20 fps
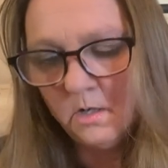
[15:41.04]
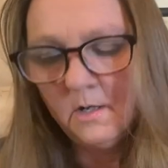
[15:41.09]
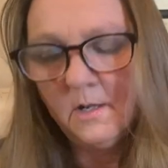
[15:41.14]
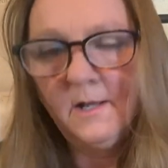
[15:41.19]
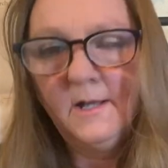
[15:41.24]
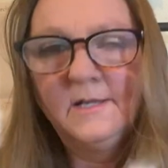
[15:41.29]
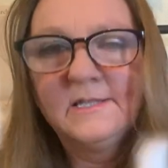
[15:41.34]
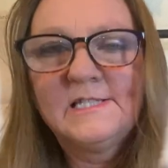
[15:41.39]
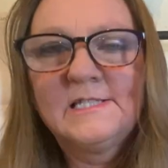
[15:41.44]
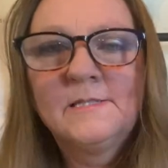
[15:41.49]

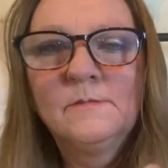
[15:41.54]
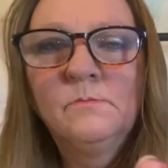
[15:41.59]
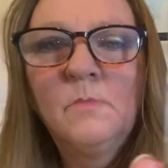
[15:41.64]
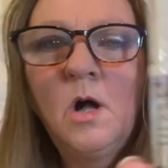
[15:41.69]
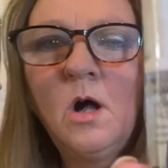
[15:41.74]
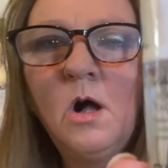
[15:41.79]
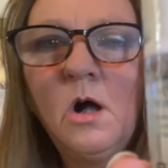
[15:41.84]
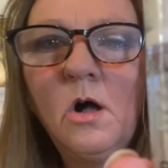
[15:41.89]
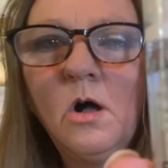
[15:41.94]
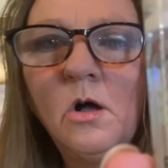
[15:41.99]
It's
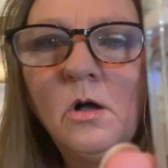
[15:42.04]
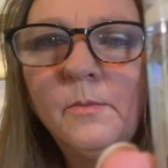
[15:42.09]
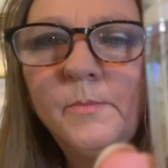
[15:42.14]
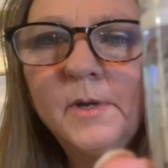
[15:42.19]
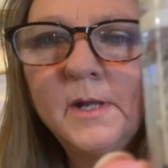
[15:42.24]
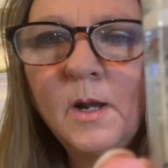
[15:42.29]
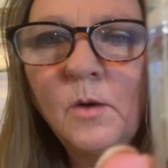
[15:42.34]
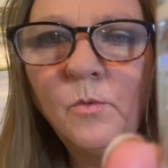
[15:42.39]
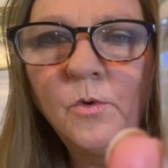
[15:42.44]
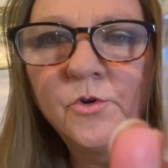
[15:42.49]
small,
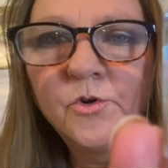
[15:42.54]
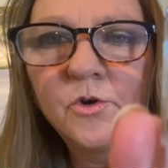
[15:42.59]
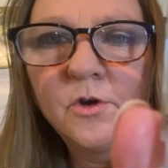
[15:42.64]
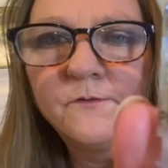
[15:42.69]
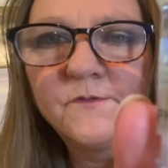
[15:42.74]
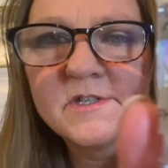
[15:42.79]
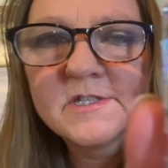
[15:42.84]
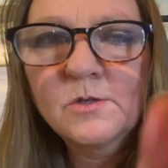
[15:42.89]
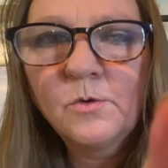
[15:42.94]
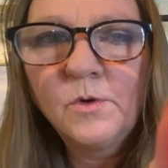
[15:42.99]
but I wonder
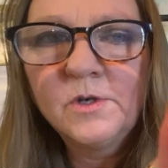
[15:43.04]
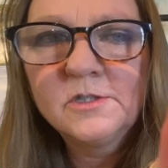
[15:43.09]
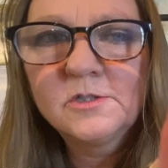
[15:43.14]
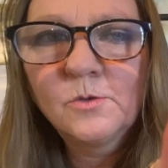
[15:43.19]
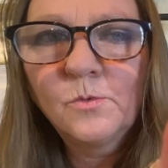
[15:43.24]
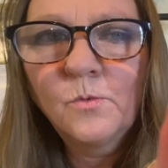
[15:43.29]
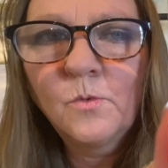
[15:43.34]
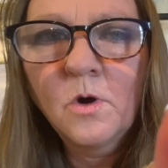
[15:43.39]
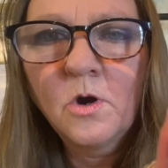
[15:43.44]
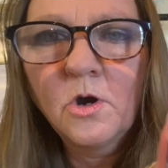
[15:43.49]
if it's going
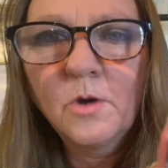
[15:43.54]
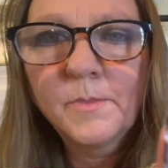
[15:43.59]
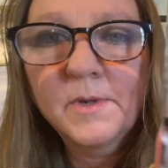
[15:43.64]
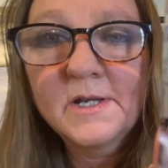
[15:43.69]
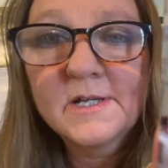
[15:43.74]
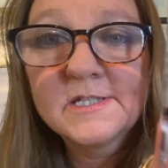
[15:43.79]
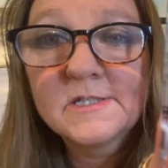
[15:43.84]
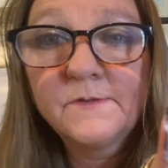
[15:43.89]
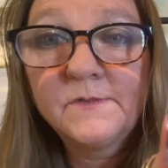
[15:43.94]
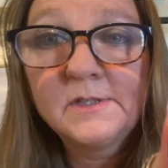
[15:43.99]
to work
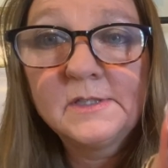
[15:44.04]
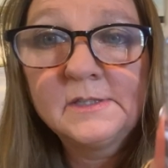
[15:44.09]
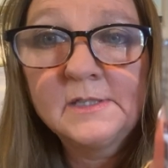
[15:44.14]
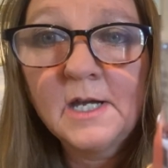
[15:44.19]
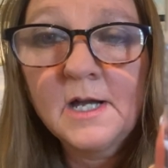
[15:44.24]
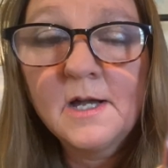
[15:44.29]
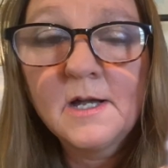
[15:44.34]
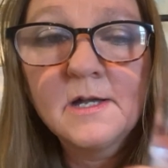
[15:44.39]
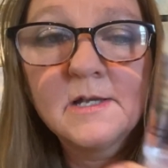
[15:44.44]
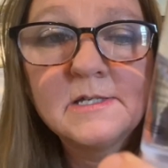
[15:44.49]
because if it
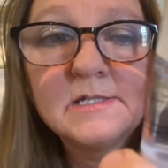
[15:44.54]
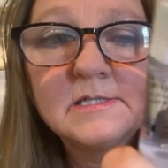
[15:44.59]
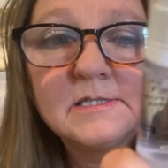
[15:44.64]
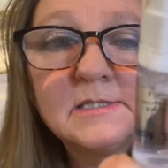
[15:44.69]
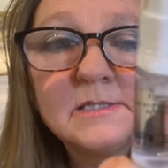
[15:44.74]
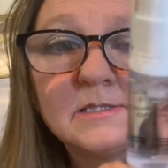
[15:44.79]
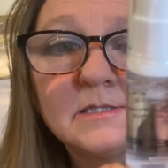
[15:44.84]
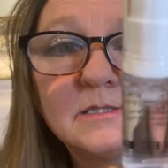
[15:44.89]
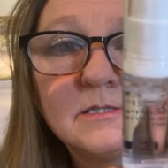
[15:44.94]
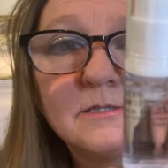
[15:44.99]
does,
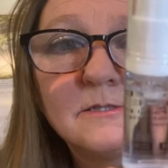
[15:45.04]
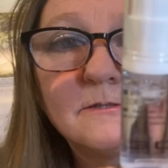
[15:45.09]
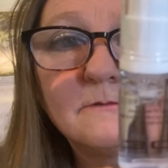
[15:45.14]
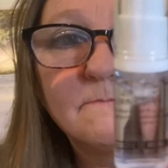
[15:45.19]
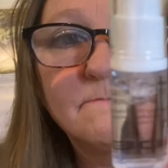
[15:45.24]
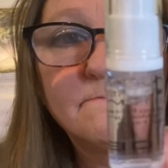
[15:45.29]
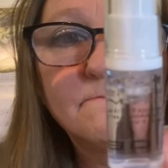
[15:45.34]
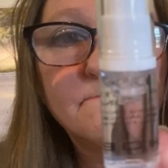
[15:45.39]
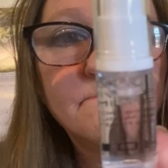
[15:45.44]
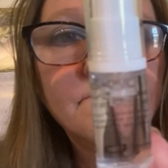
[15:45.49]

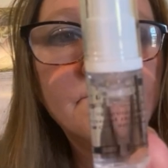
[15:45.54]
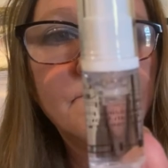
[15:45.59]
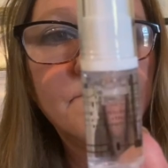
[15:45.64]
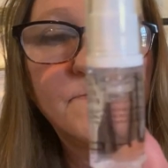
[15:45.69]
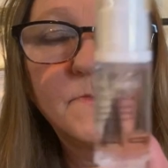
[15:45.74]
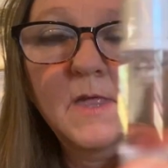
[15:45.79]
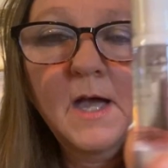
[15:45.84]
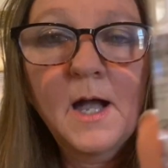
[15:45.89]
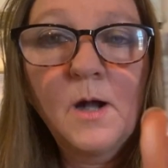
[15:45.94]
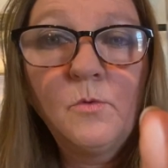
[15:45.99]

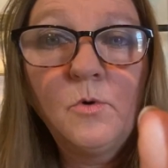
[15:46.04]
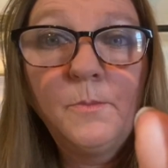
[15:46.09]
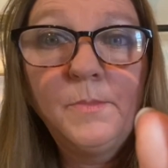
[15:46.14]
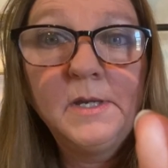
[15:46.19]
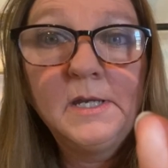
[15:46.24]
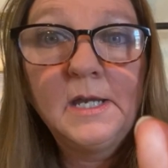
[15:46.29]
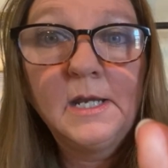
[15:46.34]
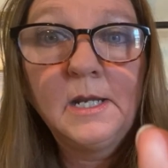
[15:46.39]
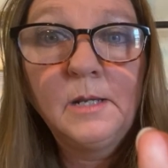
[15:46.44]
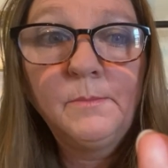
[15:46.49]
I will be
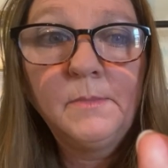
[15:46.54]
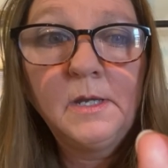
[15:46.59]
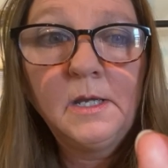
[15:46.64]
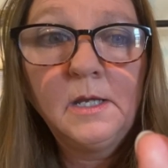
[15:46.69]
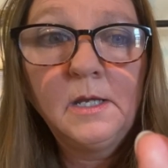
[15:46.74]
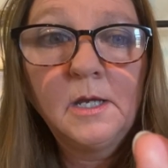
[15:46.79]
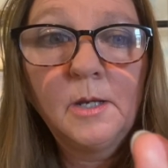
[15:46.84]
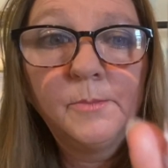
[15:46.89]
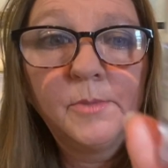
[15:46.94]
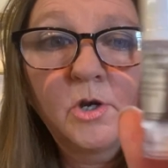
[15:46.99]
getting
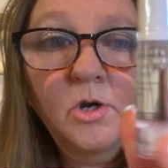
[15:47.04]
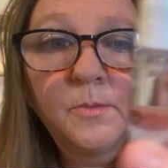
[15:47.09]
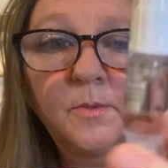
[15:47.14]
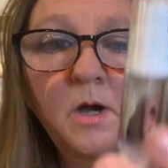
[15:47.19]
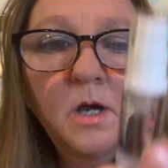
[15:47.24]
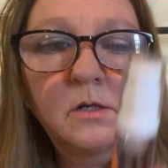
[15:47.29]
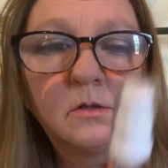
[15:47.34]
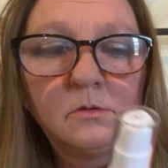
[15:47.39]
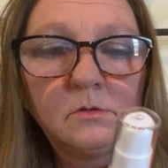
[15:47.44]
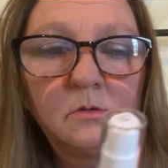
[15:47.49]
me a bigger
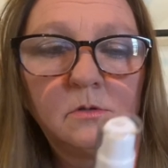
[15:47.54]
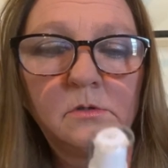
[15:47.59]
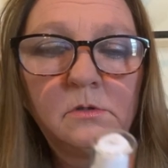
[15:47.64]
bottle.